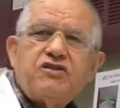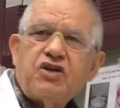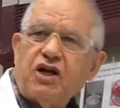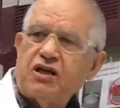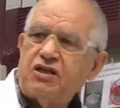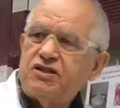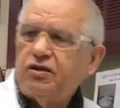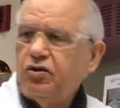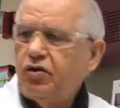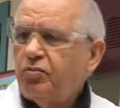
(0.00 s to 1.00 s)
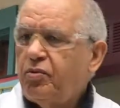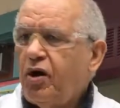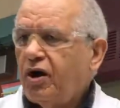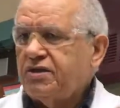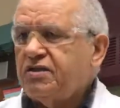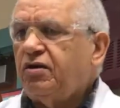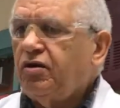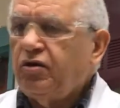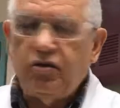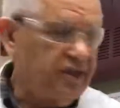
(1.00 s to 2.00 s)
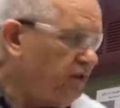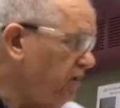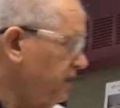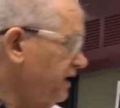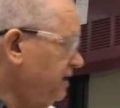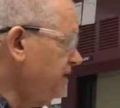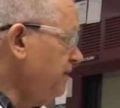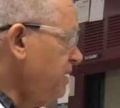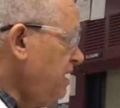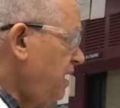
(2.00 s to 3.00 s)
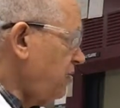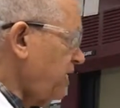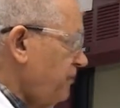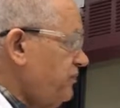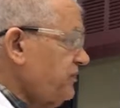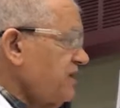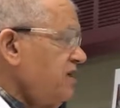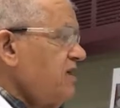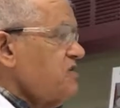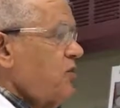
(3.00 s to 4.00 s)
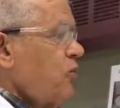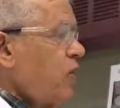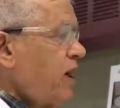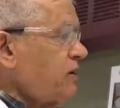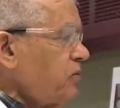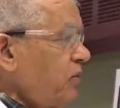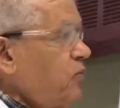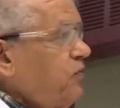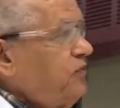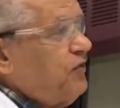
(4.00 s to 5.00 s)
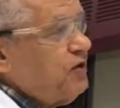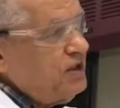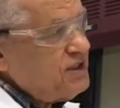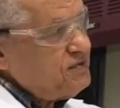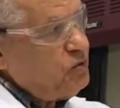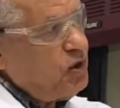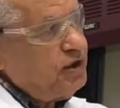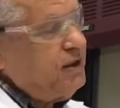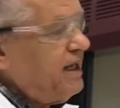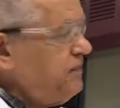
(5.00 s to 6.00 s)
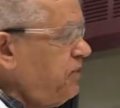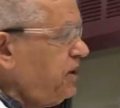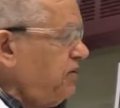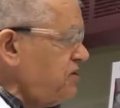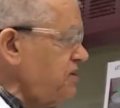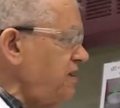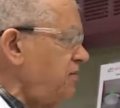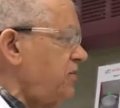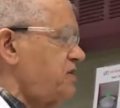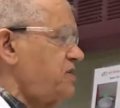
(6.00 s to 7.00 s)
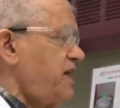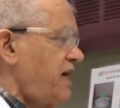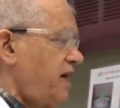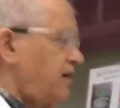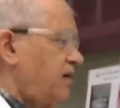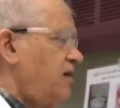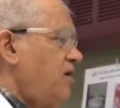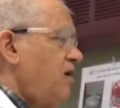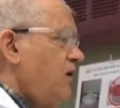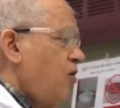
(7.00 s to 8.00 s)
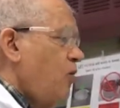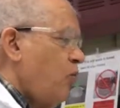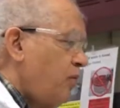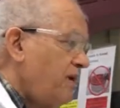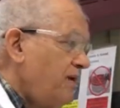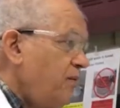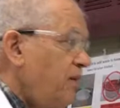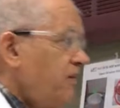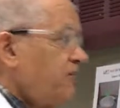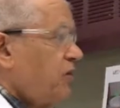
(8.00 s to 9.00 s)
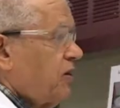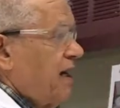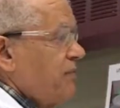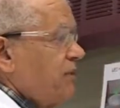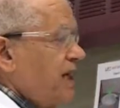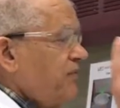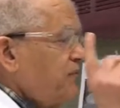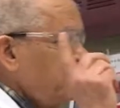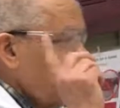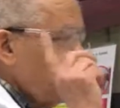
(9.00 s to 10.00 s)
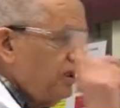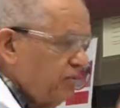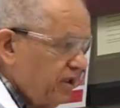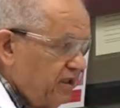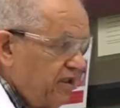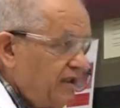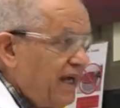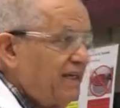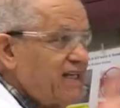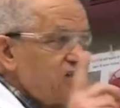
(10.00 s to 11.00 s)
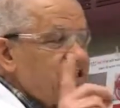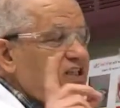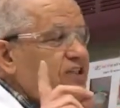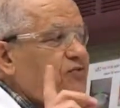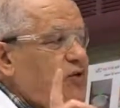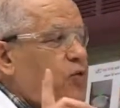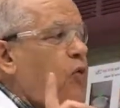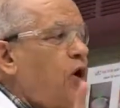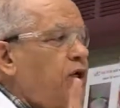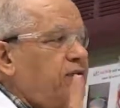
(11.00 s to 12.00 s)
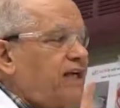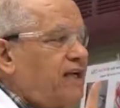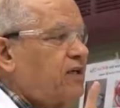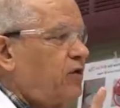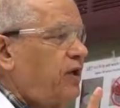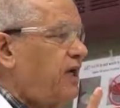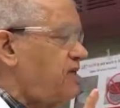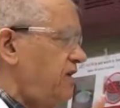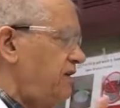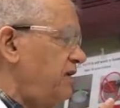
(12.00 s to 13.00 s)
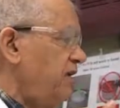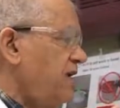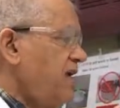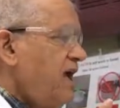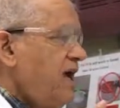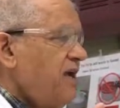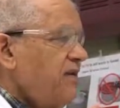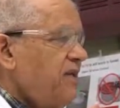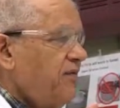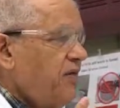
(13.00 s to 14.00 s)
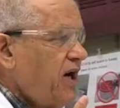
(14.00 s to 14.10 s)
Charles law, Boyle's law, and all. Okay. So what for this one, I picked those numbers here. I'm gonna determine, and I just did it for one calculation, the